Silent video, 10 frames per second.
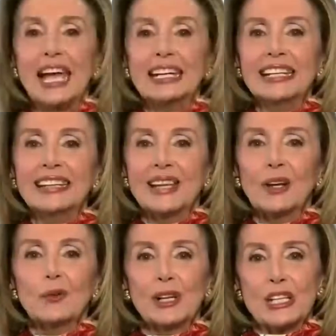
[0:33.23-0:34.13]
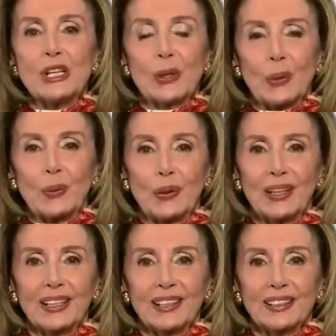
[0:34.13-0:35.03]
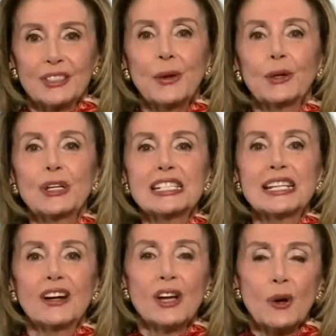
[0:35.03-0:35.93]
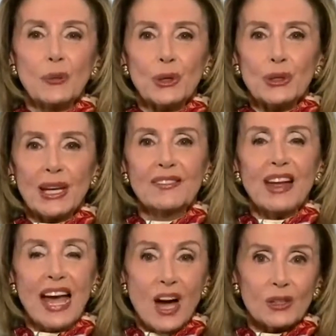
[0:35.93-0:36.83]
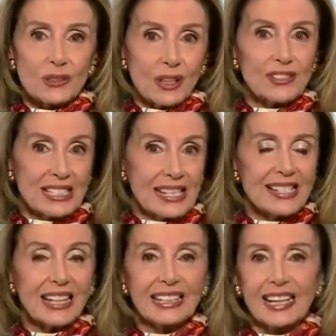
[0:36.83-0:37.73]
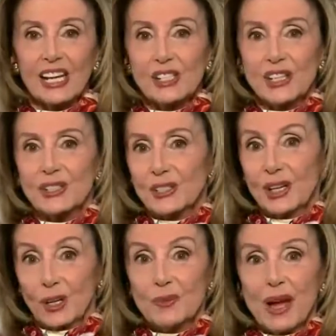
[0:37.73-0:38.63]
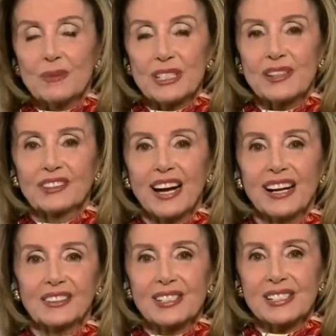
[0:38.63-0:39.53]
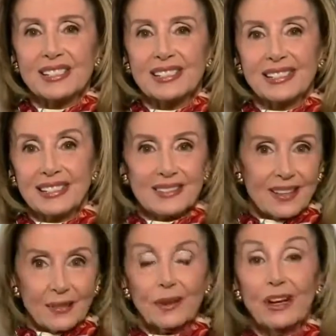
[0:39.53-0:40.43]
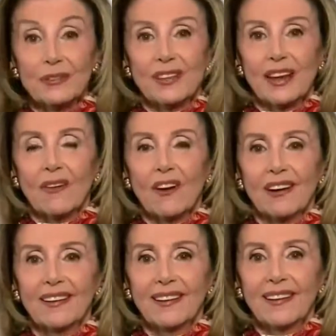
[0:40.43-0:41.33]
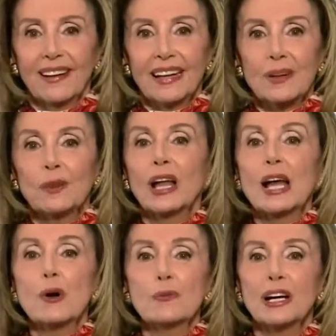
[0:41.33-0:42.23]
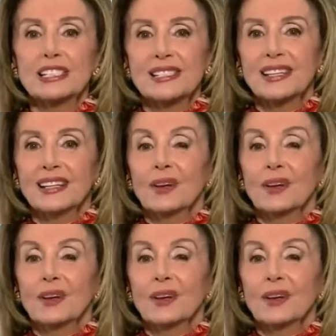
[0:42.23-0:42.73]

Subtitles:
Anything we do to increase our number in the House of state delegations or members of Congress, wherever they are, will help us